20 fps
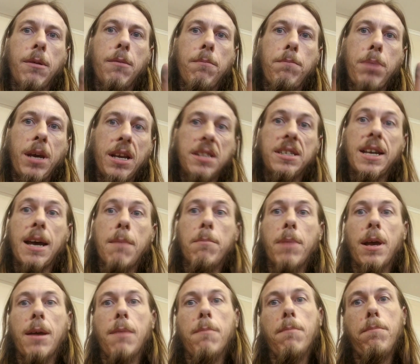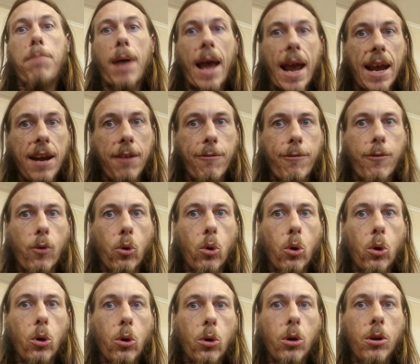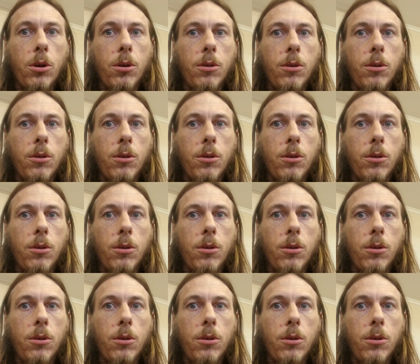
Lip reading: picked up, paid for,